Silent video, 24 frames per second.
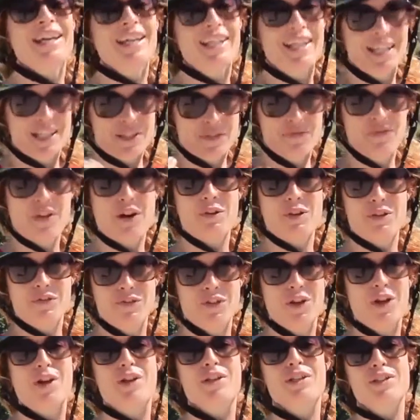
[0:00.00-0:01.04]
gets very
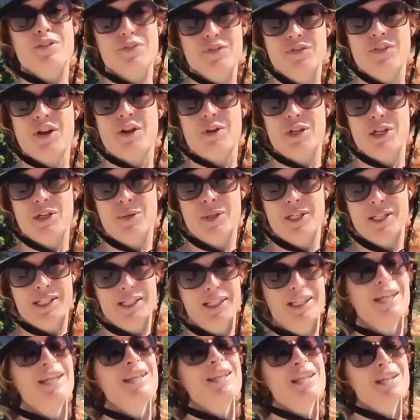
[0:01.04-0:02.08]
fast very
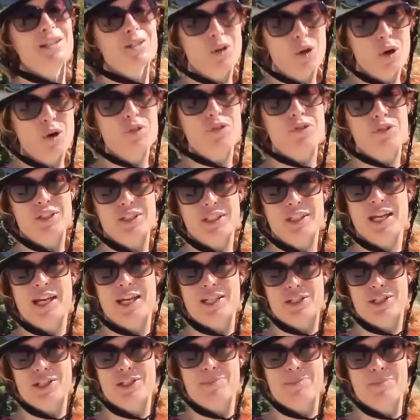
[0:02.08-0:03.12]
quickly and this often
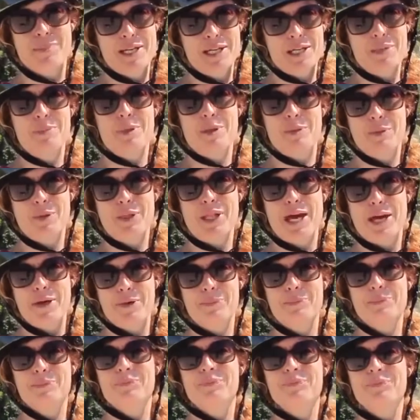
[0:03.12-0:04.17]
catches many people
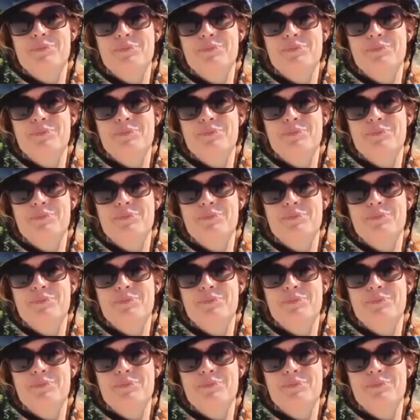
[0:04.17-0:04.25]
out.